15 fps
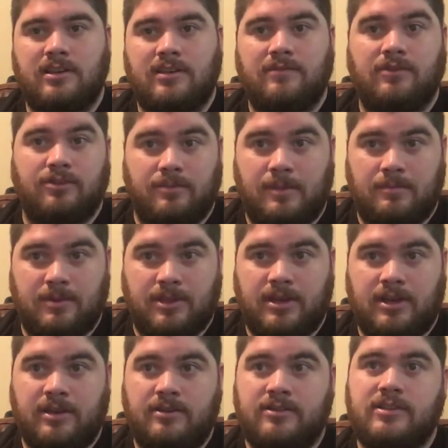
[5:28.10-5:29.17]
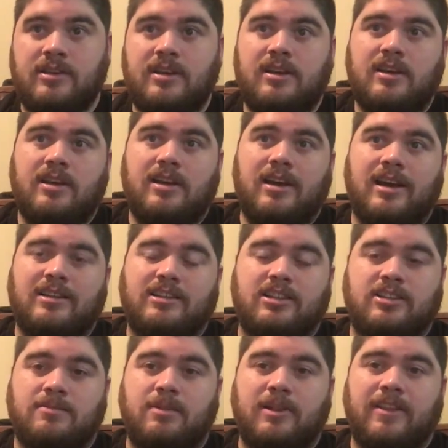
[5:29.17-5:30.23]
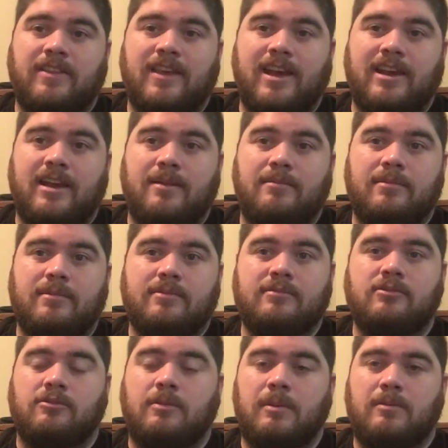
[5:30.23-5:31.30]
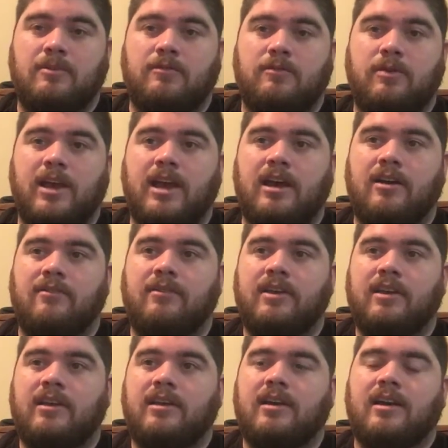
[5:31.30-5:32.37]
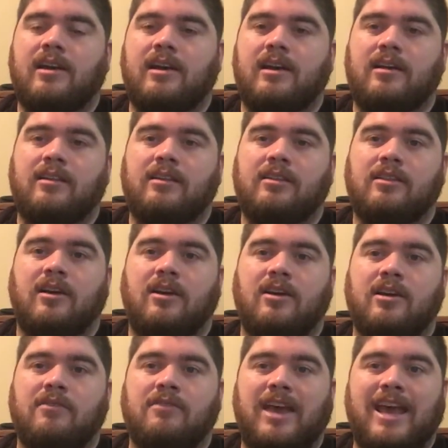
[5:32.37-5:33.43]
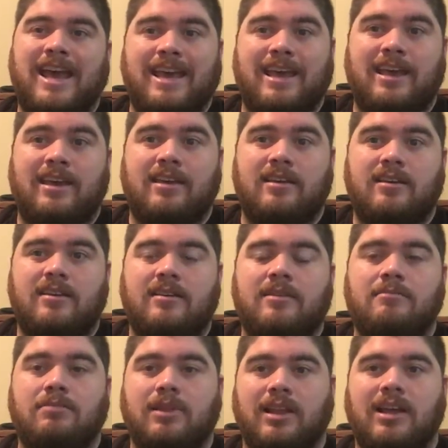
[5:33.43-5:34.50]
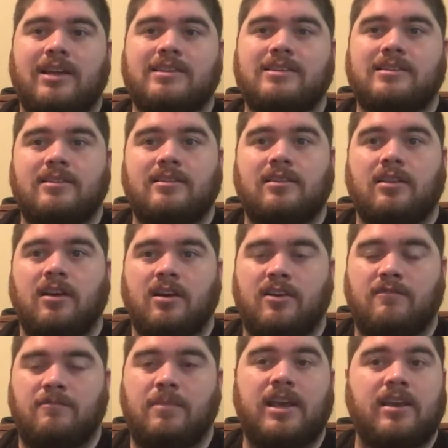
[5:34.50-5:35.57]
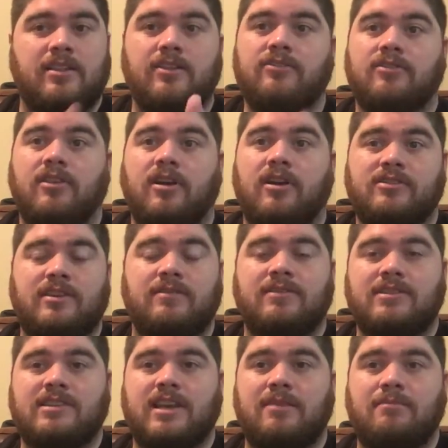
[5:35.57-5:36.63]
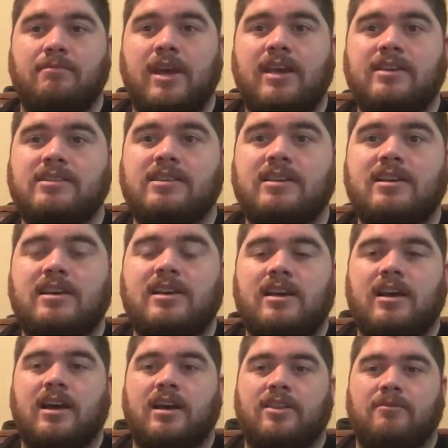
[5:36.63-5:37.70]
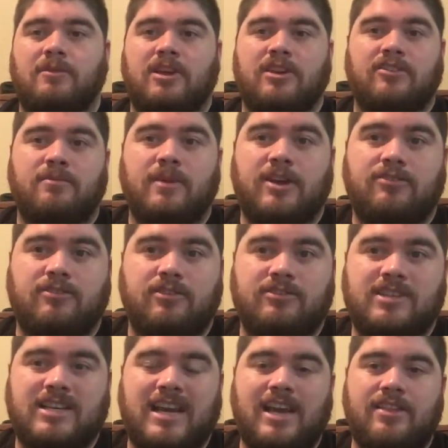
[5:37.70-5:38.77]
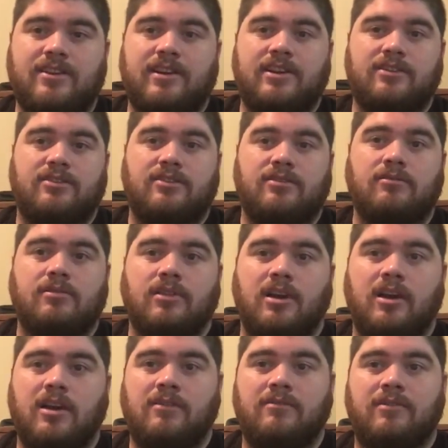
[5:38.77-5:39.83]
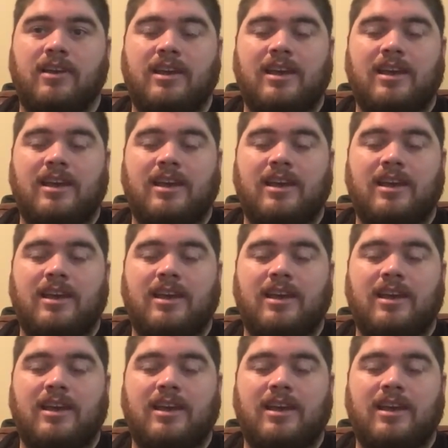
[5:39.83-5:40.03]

if you remember those, to split that up. Remember, if we have log of a plus log of b, and those logs have the same base, then we can smash those together into log of